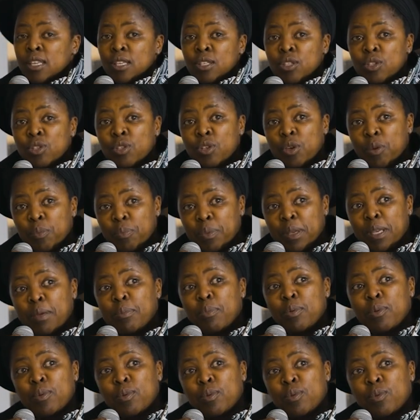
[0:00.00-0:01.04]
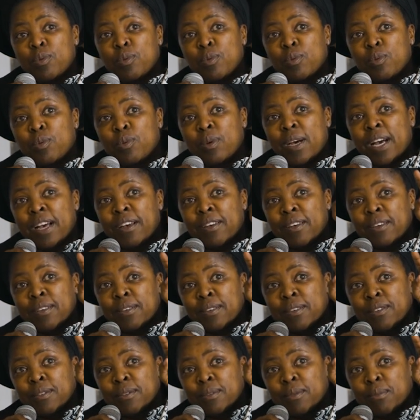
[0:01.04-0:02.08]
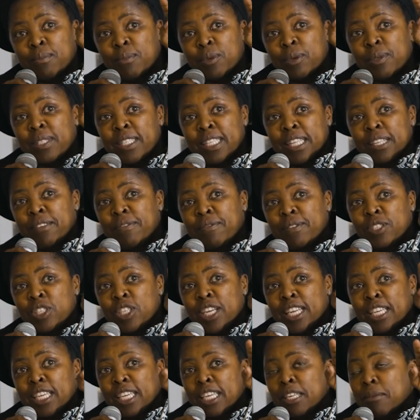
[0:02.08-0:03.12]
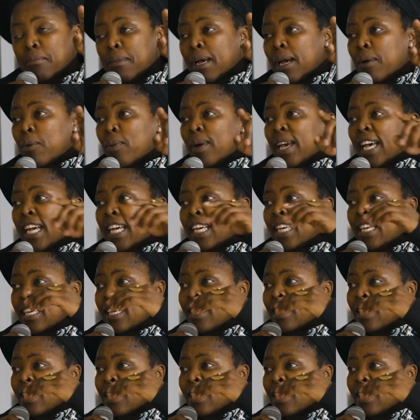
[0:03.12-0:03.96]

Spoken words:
So people who are mostly featuring in my work,